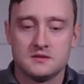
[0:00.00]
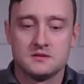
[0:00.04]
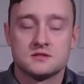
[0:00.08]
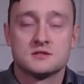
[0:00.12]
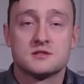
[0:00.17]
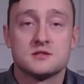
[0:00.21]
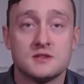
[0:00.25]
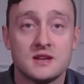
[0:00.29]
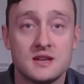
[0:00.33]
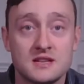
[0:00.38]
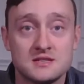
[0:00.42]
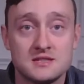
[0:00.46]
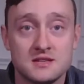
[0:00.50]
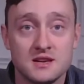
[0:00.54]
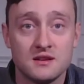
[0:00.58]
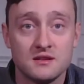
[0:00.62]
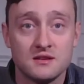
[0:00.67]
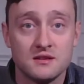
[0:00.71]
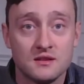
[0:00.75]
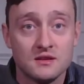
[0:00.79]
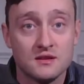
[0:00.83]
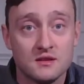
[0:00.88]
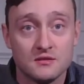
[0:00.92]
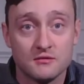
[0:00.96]
So that's it
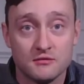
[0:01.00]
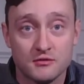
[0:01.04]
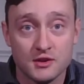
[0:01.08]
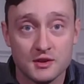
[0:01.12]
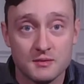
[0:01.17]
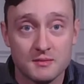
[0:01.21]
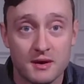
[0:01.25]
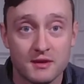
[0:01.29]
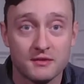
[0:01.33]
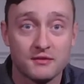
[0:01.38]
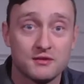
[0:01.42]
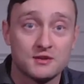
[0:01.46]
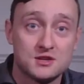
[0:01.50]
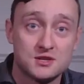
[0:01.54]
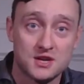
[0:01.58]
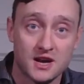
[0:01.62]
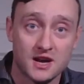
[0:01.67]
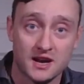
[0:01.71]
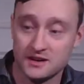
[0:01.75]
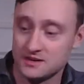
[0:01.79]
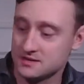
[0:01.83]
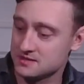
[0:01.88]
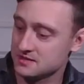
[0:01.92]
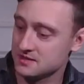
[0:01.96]
for the monthly
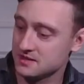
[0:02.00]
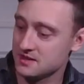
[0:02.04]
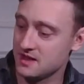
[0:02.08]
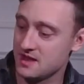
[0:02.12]
checks.